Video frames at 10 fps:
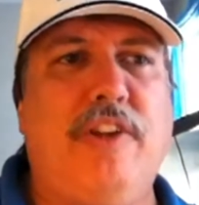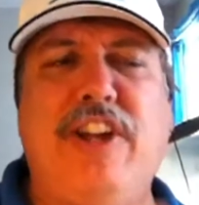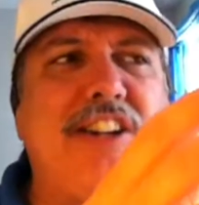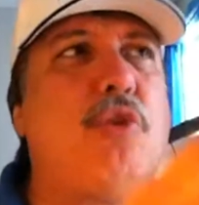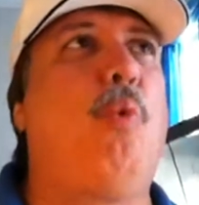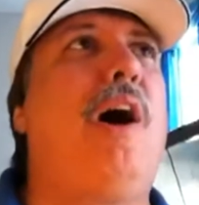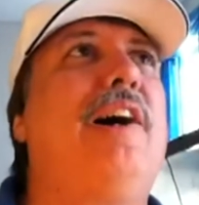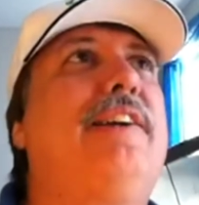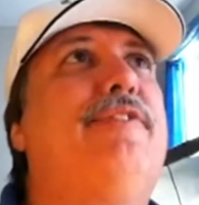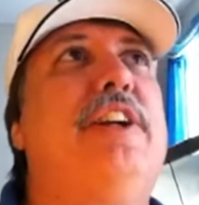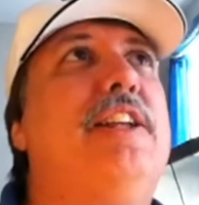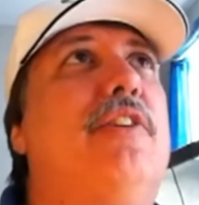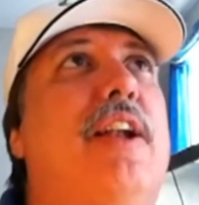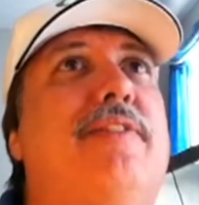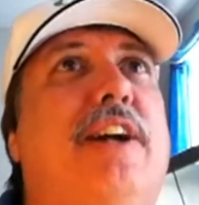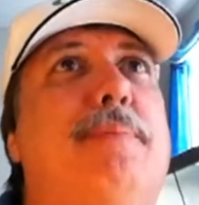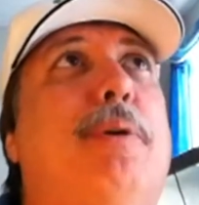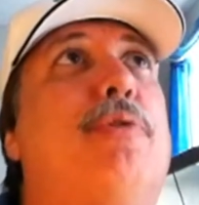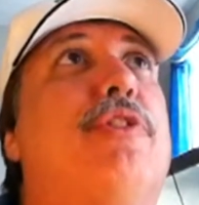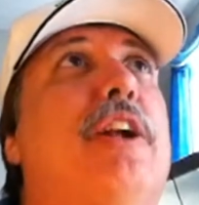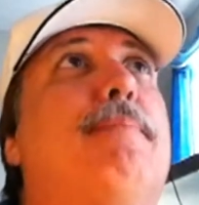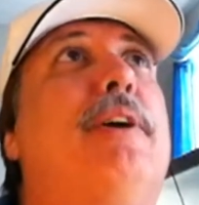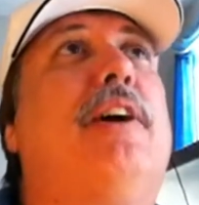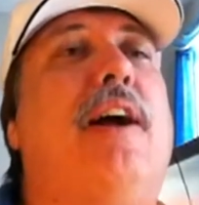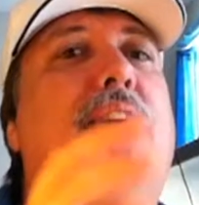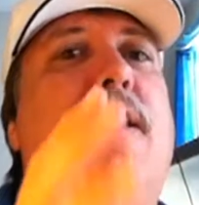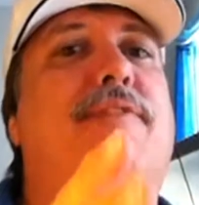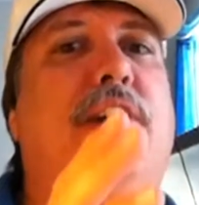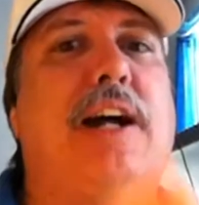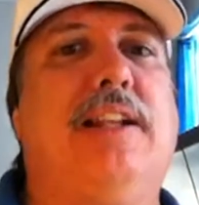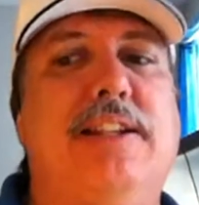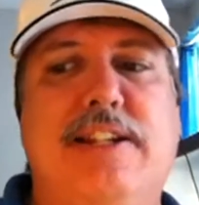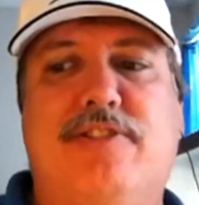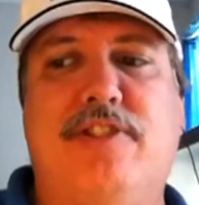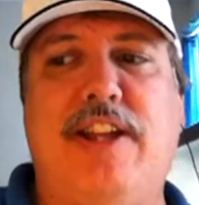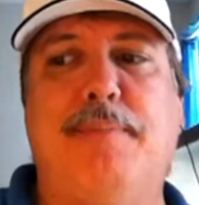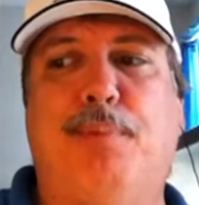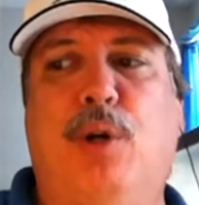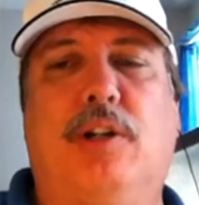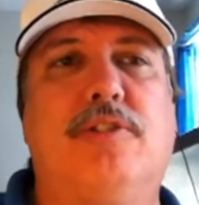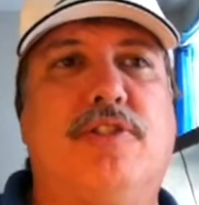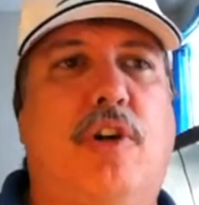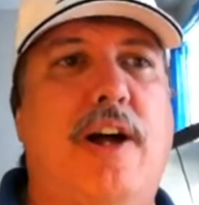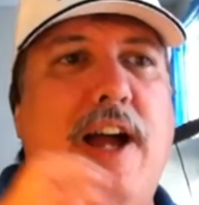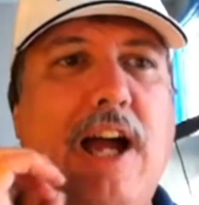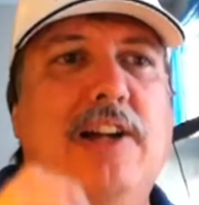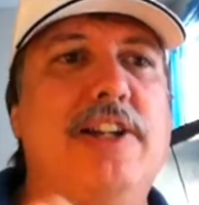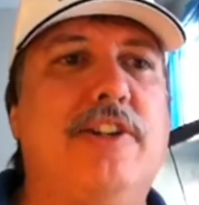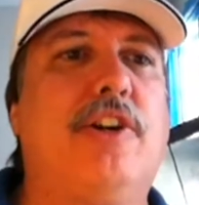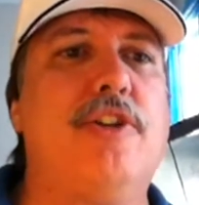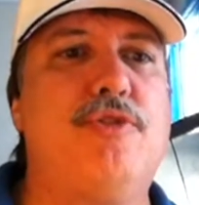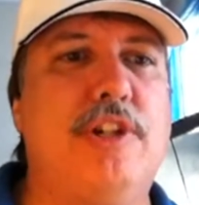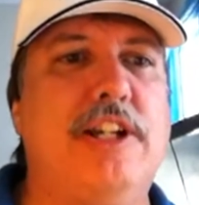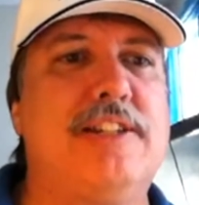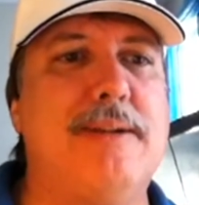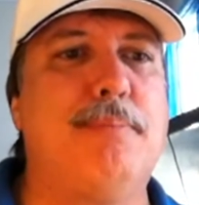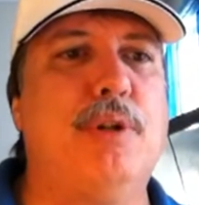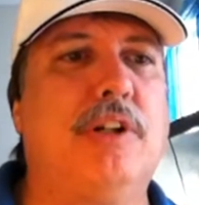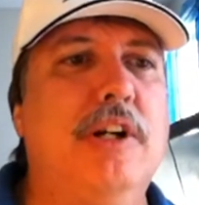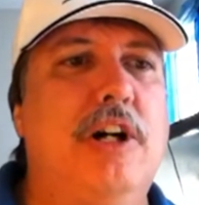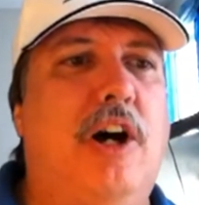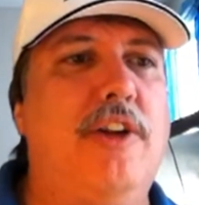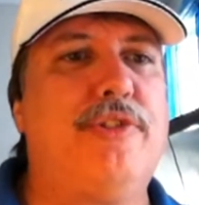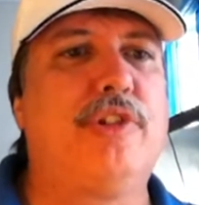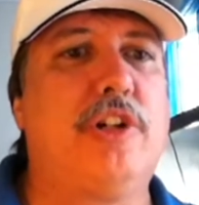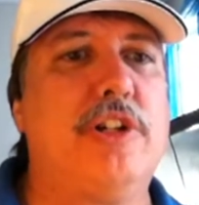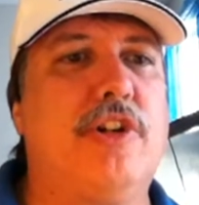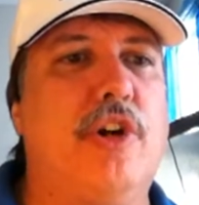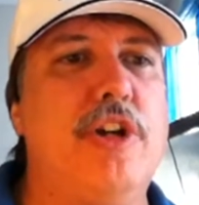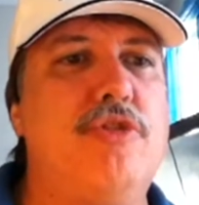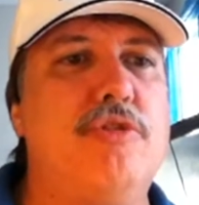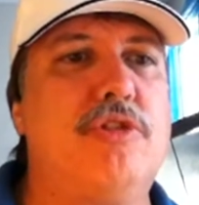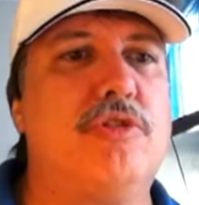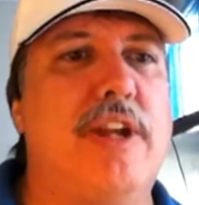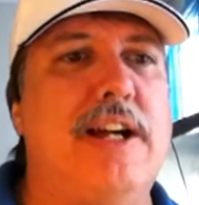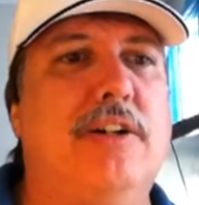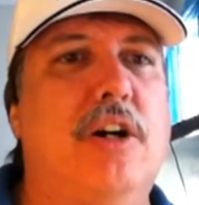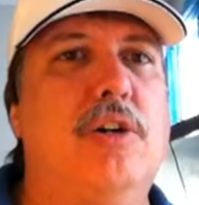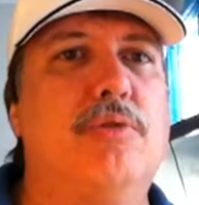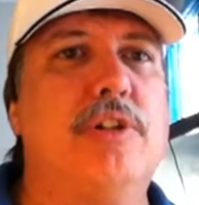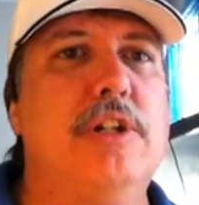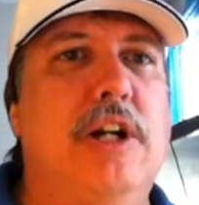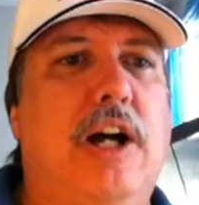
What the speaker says: Dr. Wallach video that I've got posted up there, I've got links to that book. So I highly encourage you to get that book. I also encourage you to download